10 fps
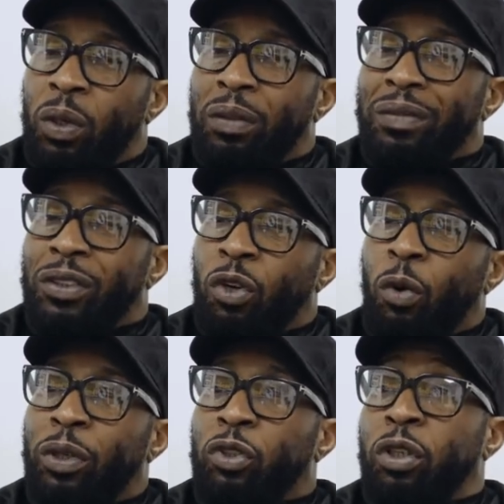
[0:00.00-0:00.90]
Well, there's
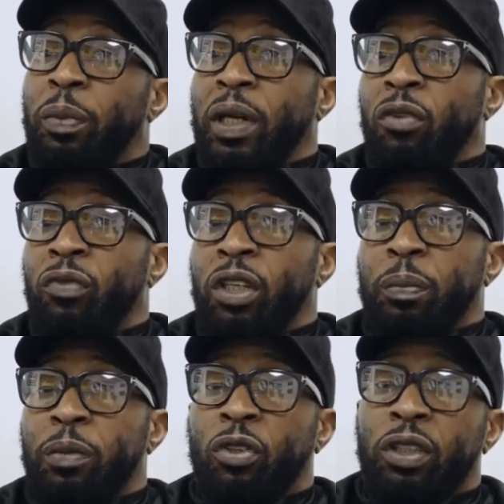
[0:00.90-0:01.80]
always going to be that risk,
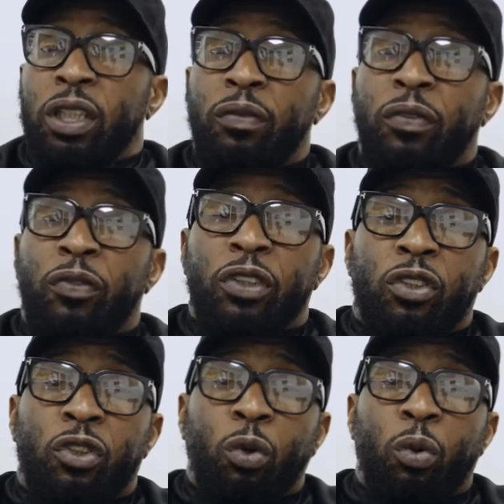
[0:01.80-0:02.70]
because even if
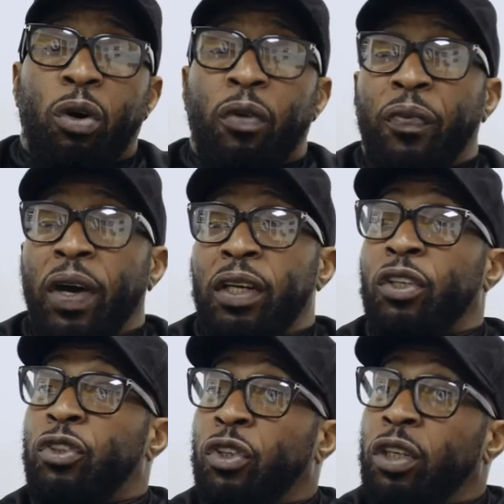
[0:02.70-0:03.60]
so-called fight in
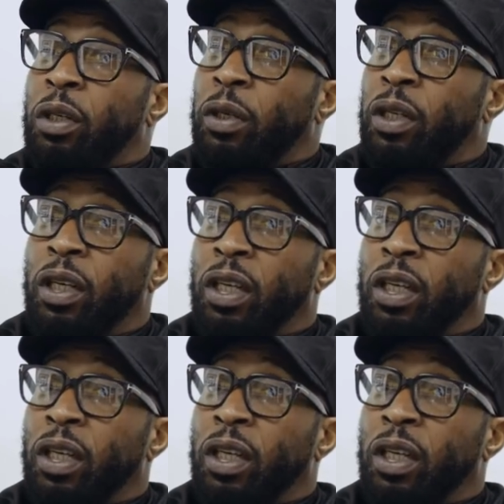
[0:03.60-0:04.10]
the journeyman,